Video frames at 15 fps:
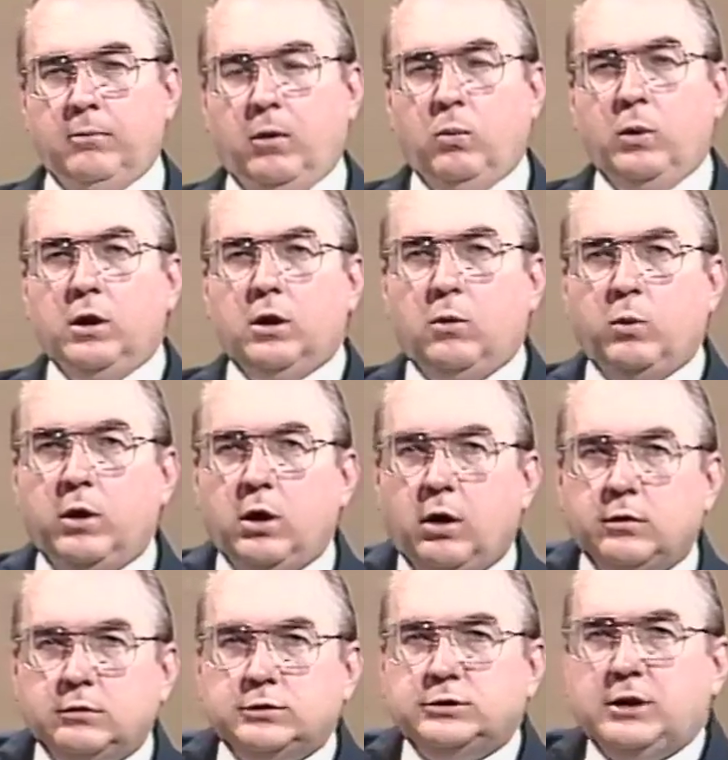But we, we
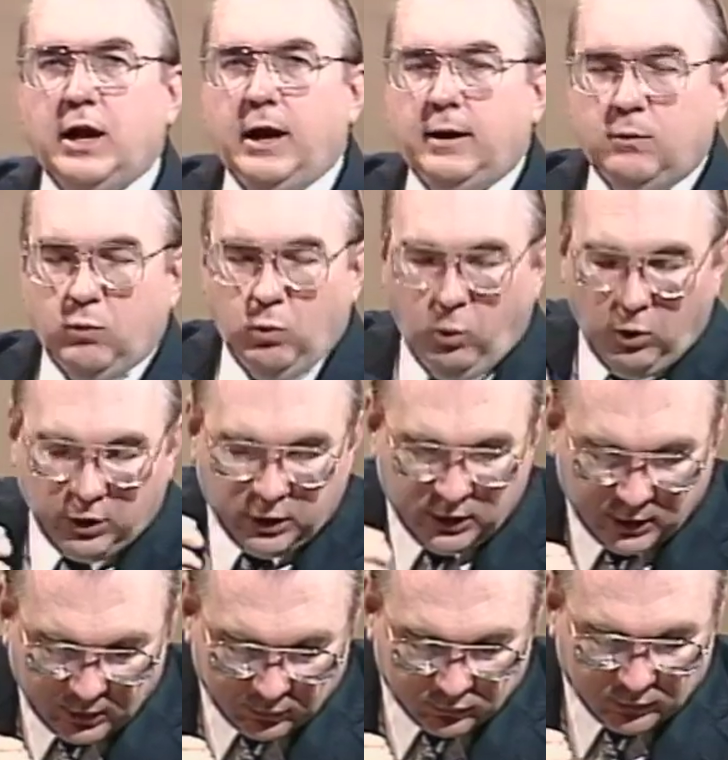understand what
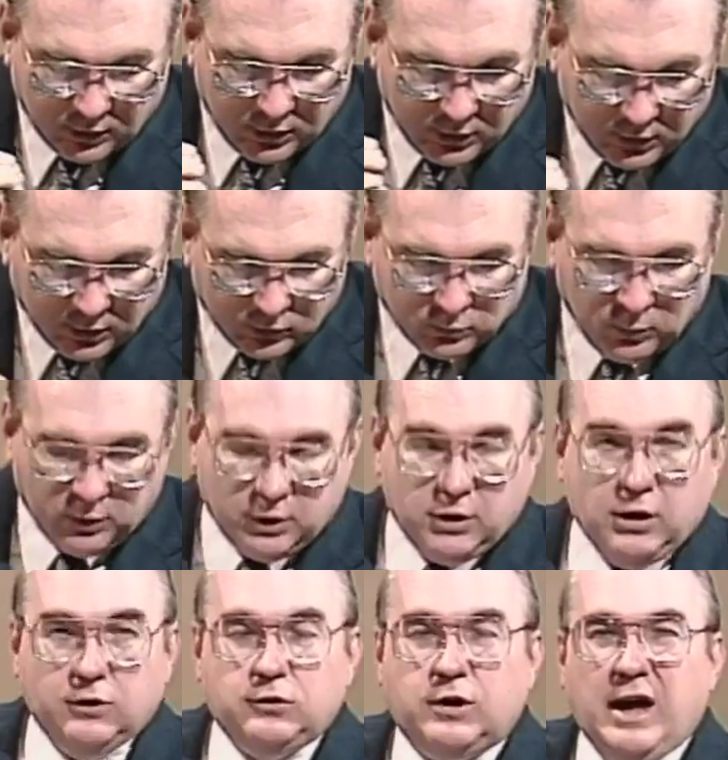it is, that it is what it
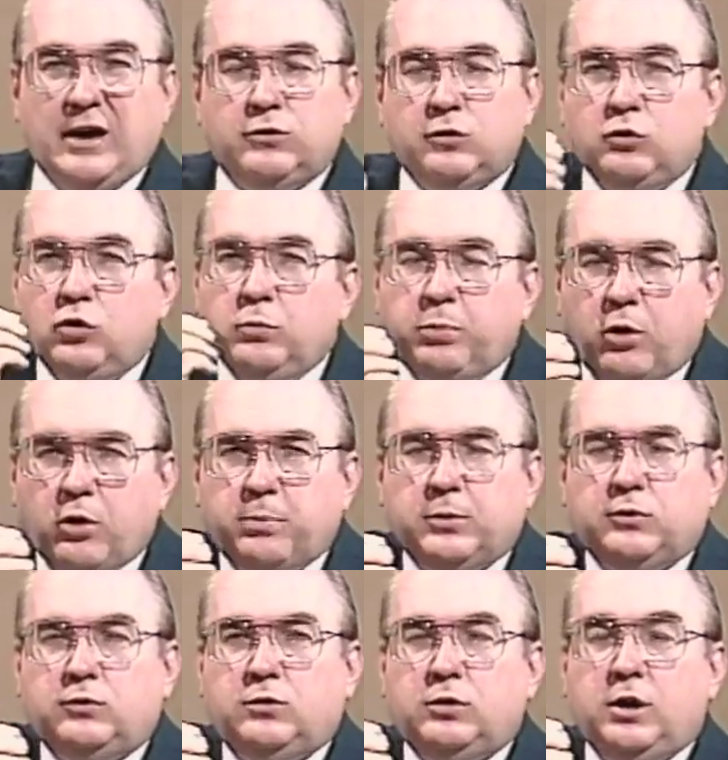is. It has a new
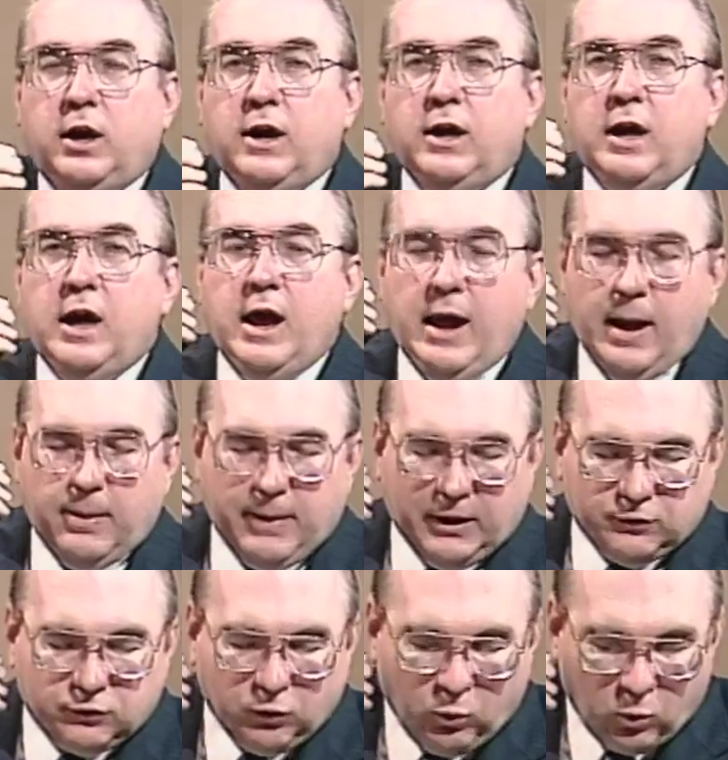purpose today, and
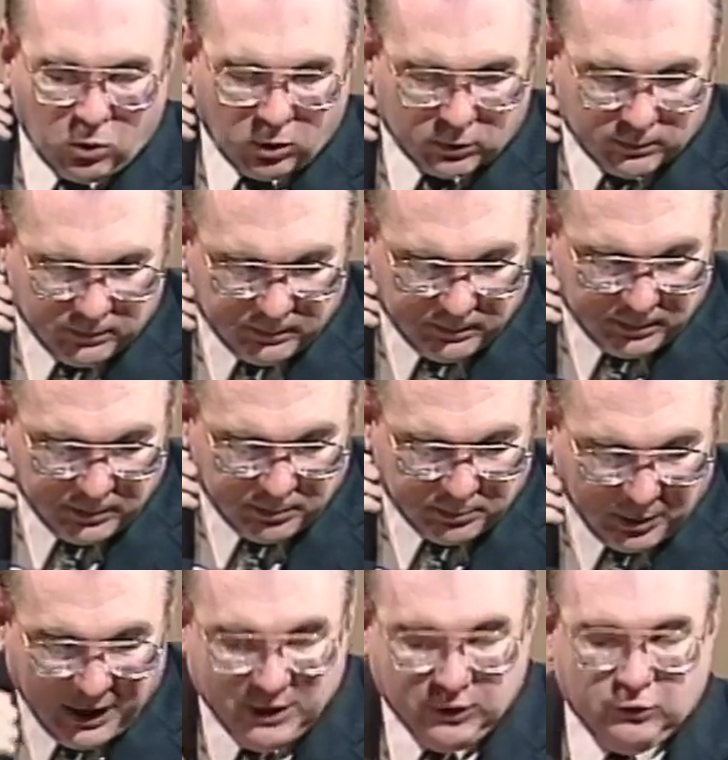that's to work
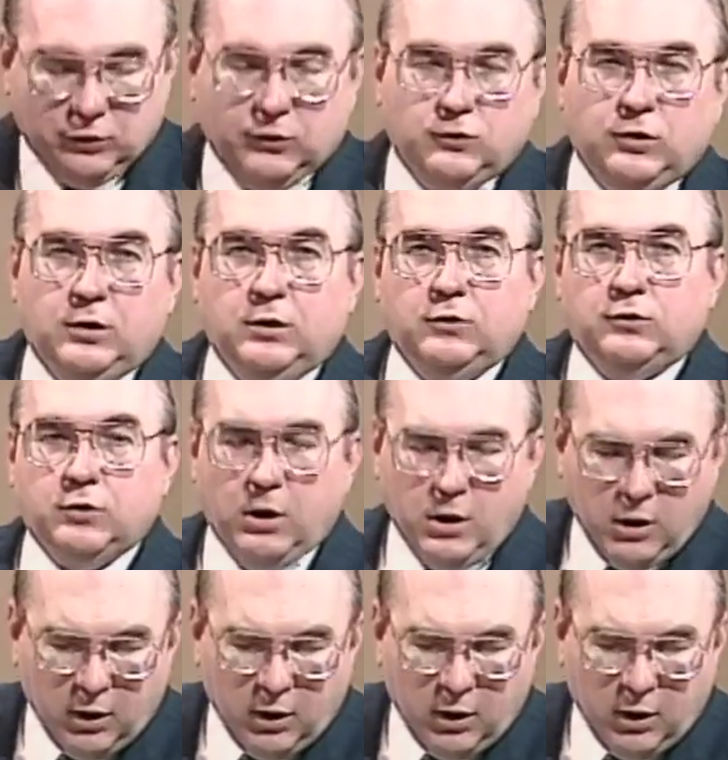patience in us,